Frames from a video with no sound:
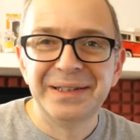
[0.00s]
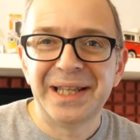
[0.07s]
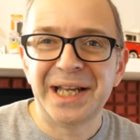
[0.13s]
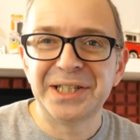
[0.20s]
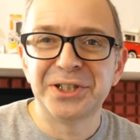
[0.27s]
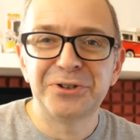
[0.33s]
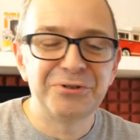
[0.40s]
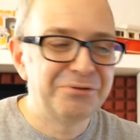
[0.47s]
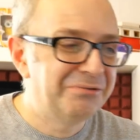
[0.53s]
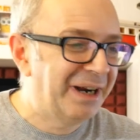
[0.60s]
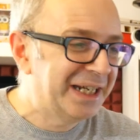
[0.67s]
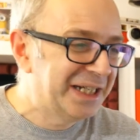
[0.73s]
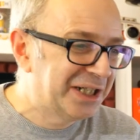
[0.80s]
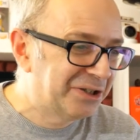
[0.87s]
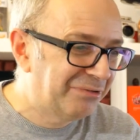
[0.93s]
That is a
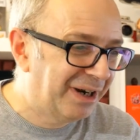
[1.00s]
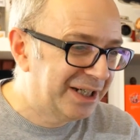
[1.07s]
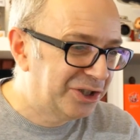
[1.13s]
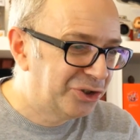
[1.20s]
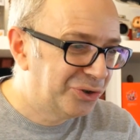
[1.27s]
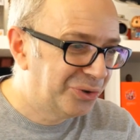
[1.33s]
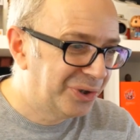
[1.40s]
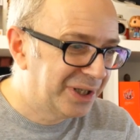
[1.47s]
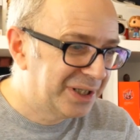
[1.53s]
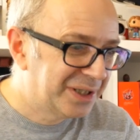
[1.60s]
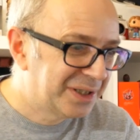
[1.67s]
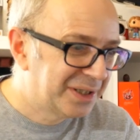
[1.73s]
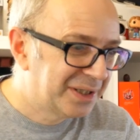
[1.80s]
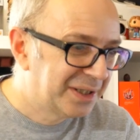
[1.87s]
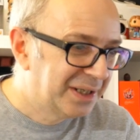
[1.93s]
great, great
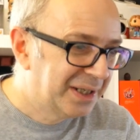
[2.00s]
choice.